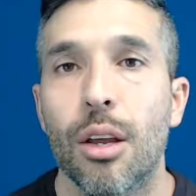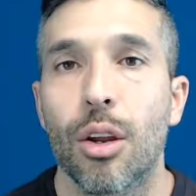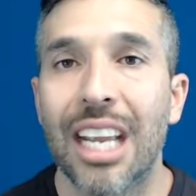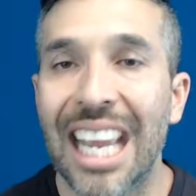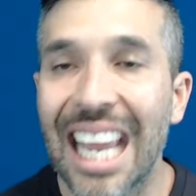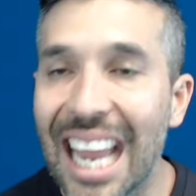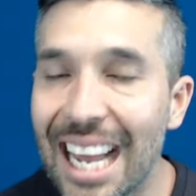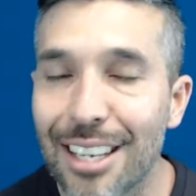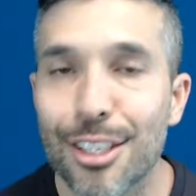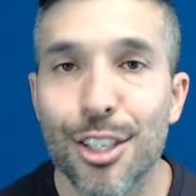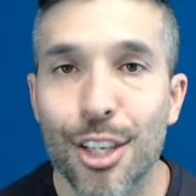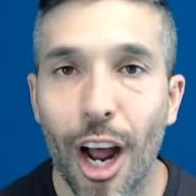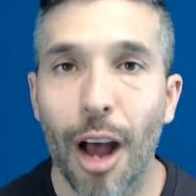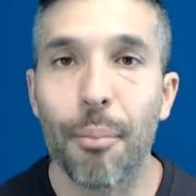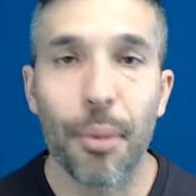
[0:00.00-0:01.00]
Can't
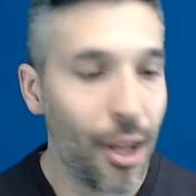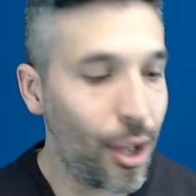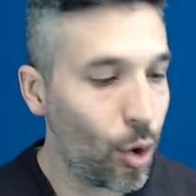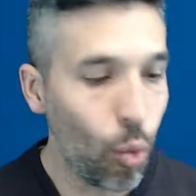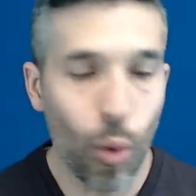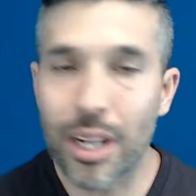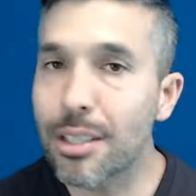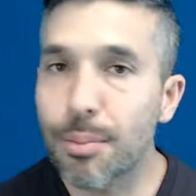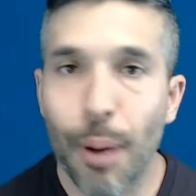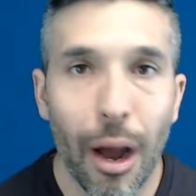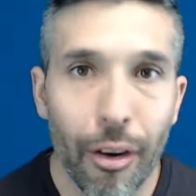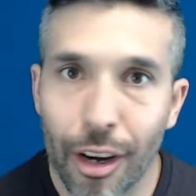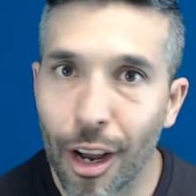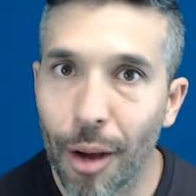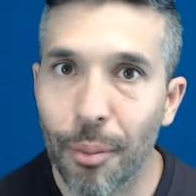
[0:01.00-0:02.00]
stop. When's
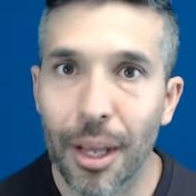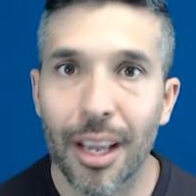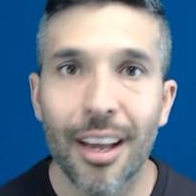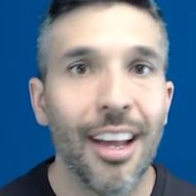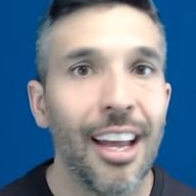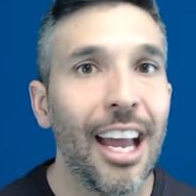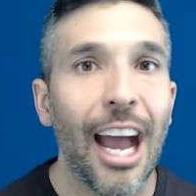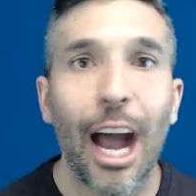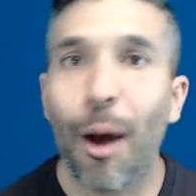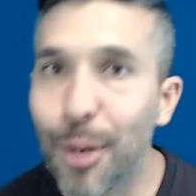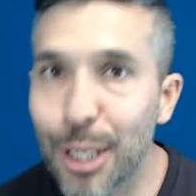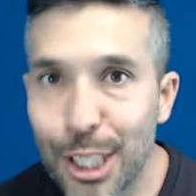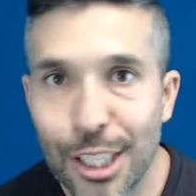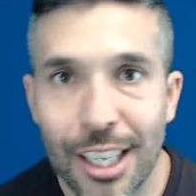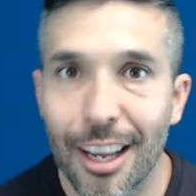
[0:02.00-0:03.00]
powder coming? How
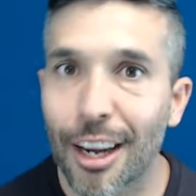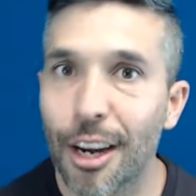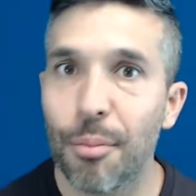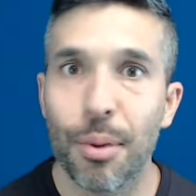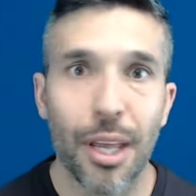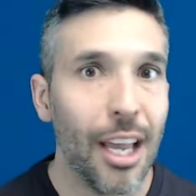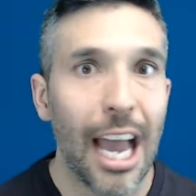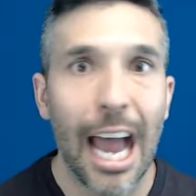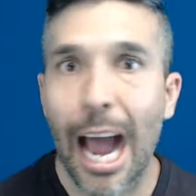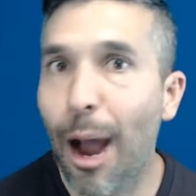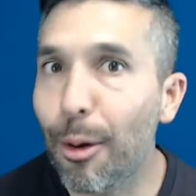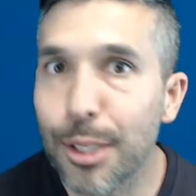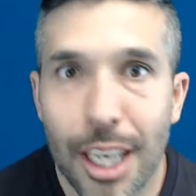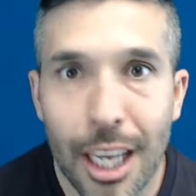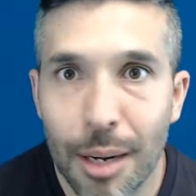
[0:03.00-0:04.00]
much is it going to be? How
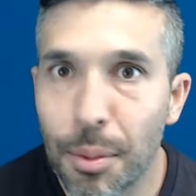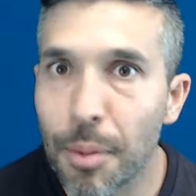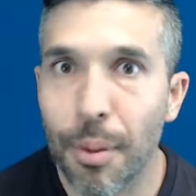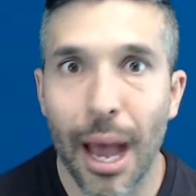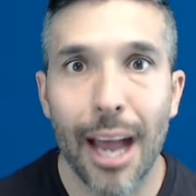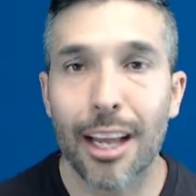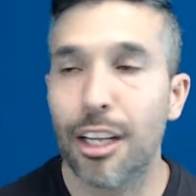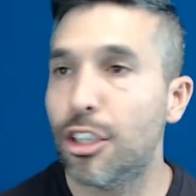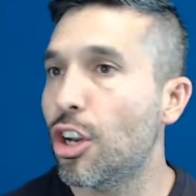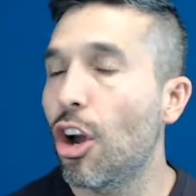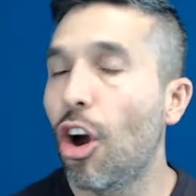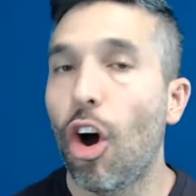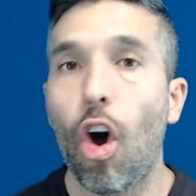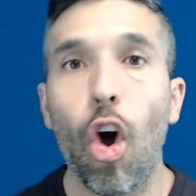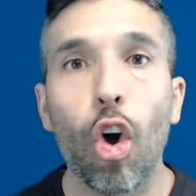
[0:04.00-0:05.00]
is it going to be packaged?
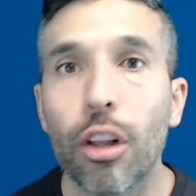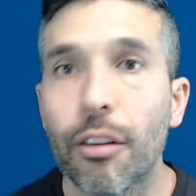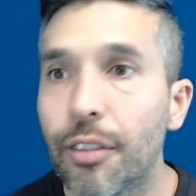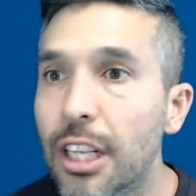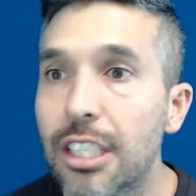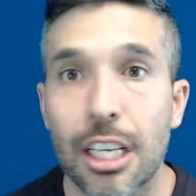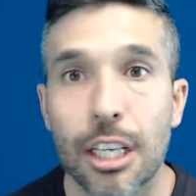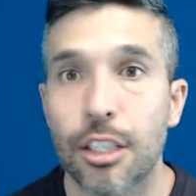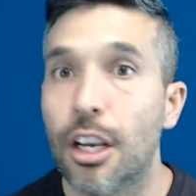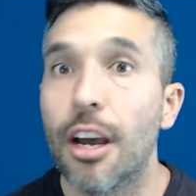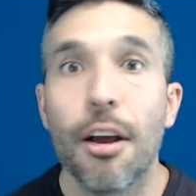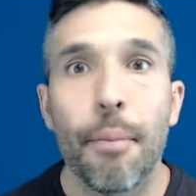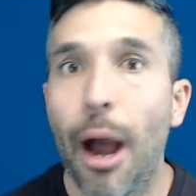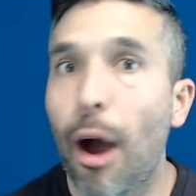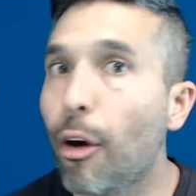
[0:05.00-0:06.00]
All of these things.
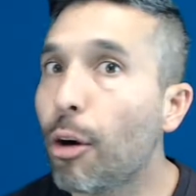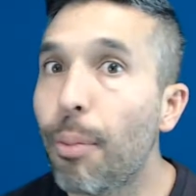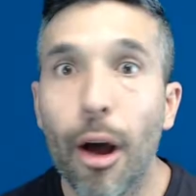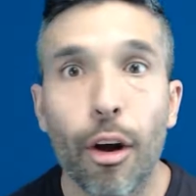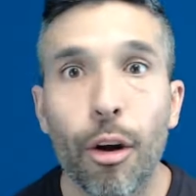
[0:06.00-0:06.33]
Powder.